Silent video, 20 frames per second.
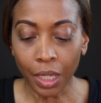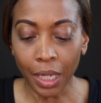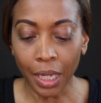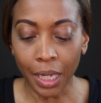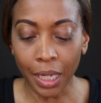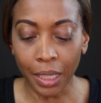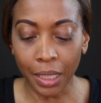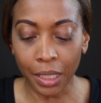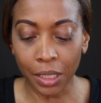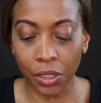
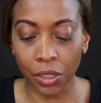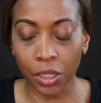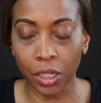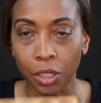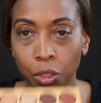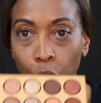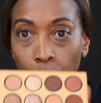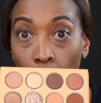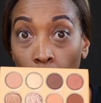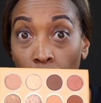And it's
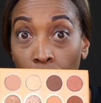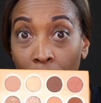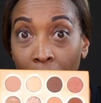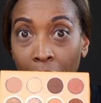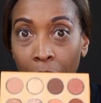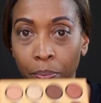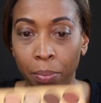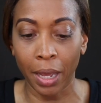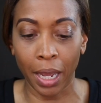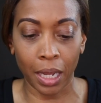a
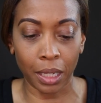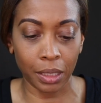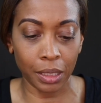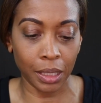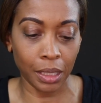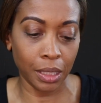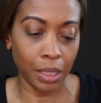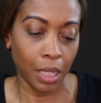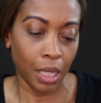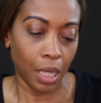12-pan
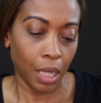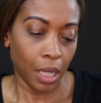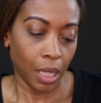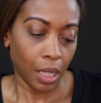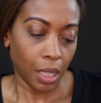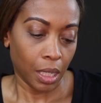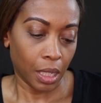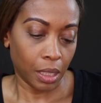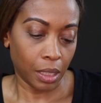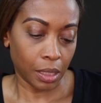palette.
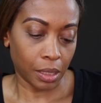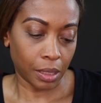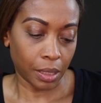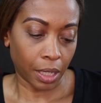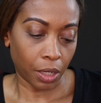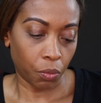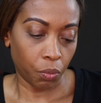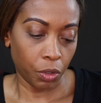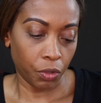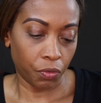It looks
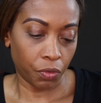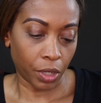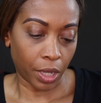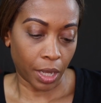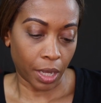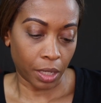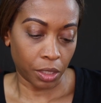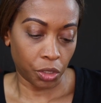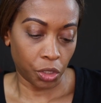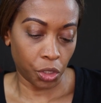like we've
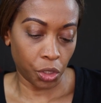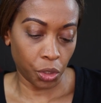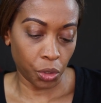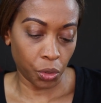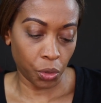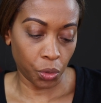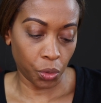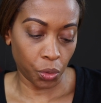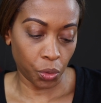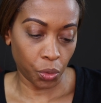got
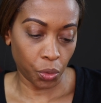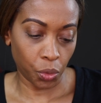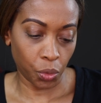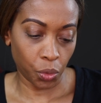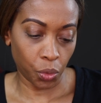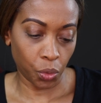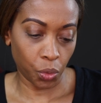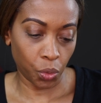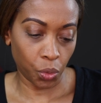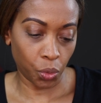
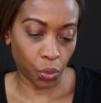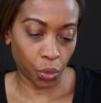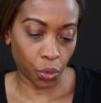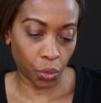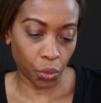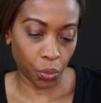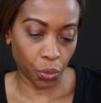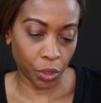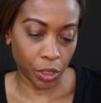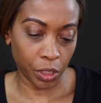2,
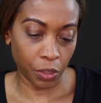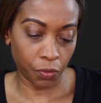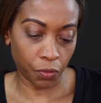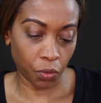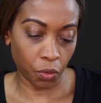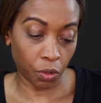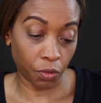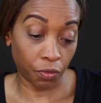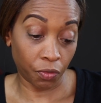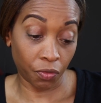3,
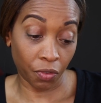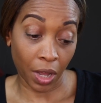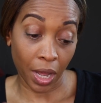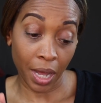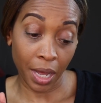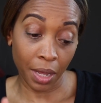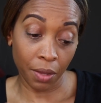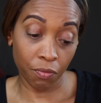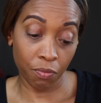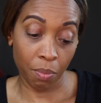4,
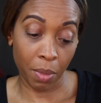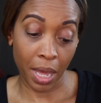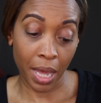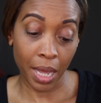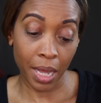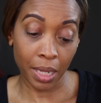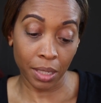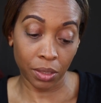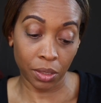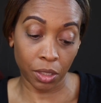5
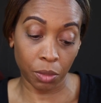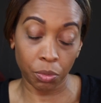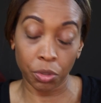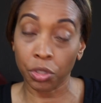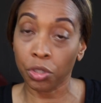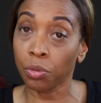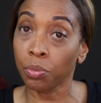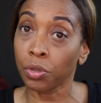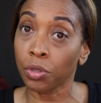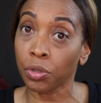mattes, some
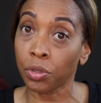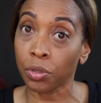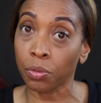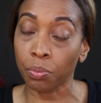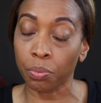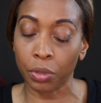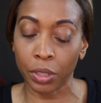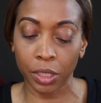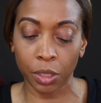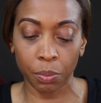shimmers, some
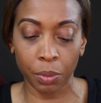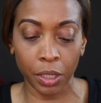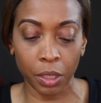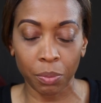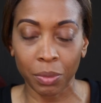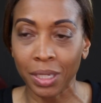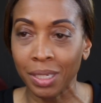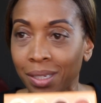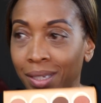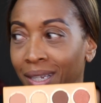pressed
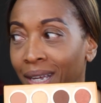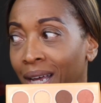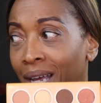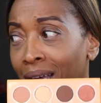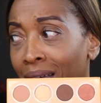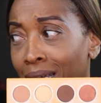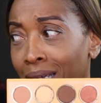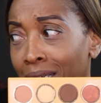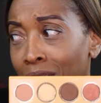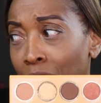pigments.
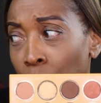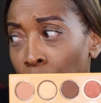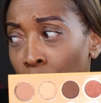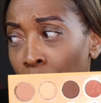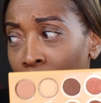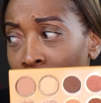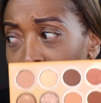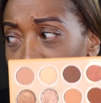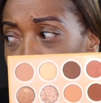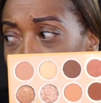It's
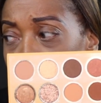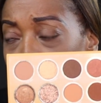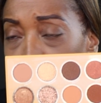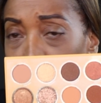really